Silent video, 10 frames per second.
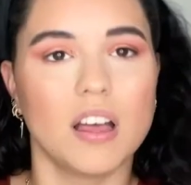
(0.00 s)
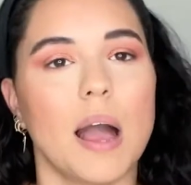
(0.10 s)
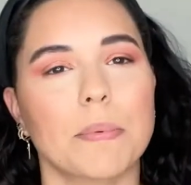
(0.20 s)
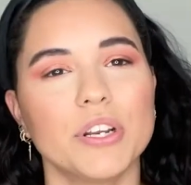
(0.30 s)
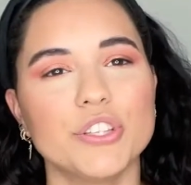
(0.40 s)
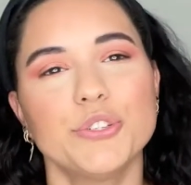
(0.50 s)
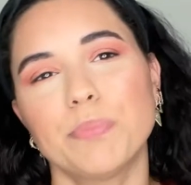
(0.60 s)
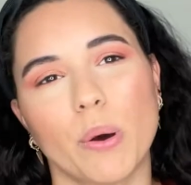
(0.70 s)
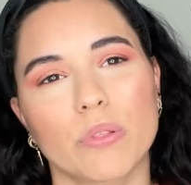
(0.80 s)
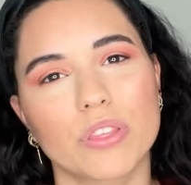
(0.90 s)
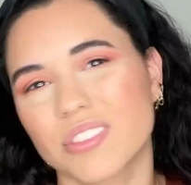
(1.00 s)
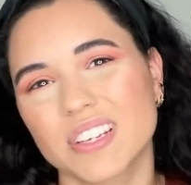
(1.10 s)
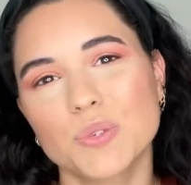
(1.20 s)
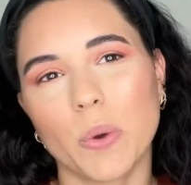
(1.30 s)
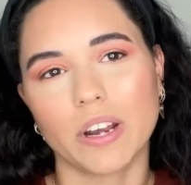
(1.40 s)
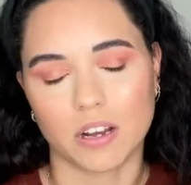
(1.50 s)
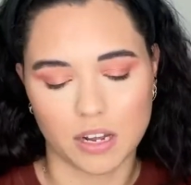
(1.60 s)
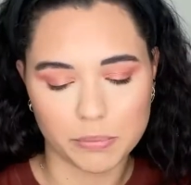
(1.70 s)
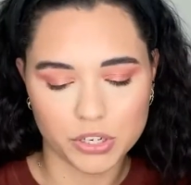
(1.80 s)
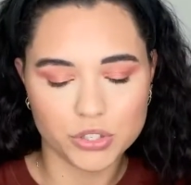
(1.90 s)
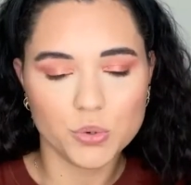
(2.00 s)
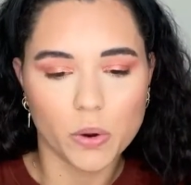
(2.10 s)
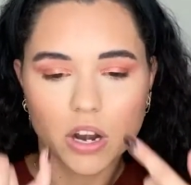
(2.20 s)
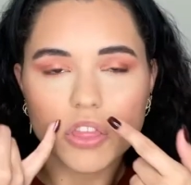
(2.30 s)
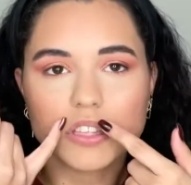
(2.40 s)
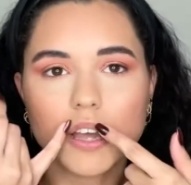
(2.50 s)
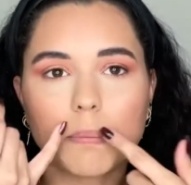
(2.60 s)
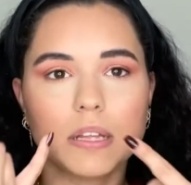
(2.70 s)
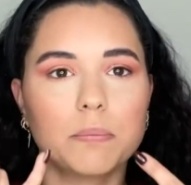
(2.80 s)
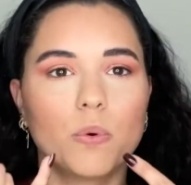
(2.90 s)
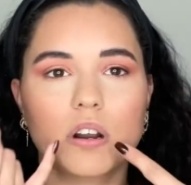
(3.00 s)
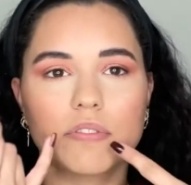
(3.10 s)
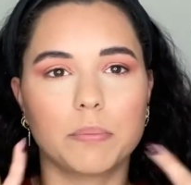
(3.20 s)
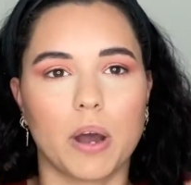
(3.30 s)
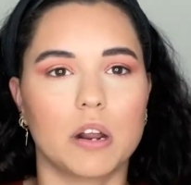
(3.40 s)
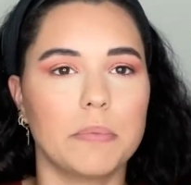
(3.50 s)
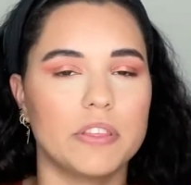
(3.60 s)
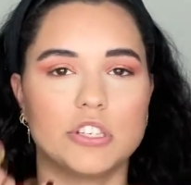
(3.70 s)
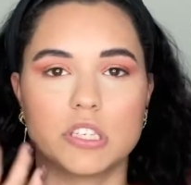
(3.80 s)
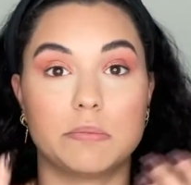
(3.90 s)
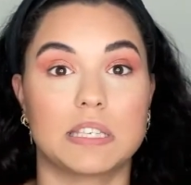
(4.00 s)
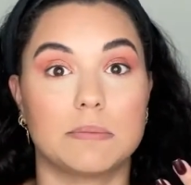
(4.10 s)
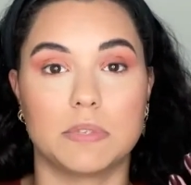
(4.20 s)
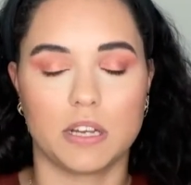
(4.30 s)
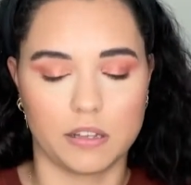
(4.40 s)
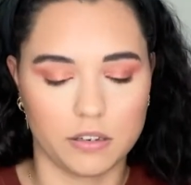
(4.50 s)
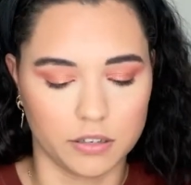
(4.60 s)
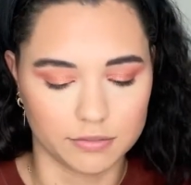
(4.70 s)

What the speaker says: I'm gonna do both, because why not? I'm gonna do one on the top lip, one on the bottom, and then just mix them together.